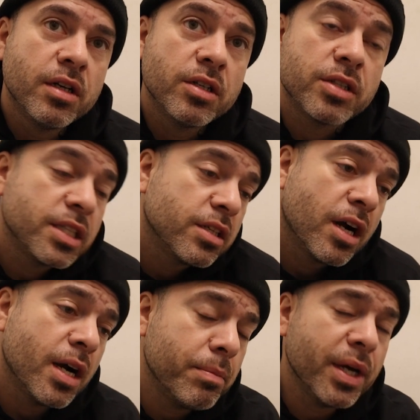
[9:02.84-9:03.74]
So I said,
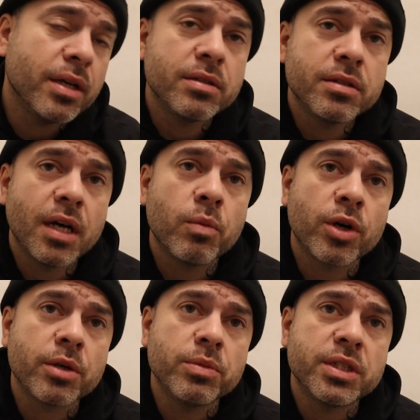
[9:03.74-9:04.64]
all right, bet. I'm
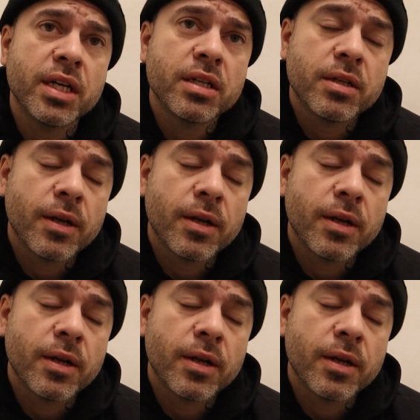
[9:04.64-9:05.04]
working with that.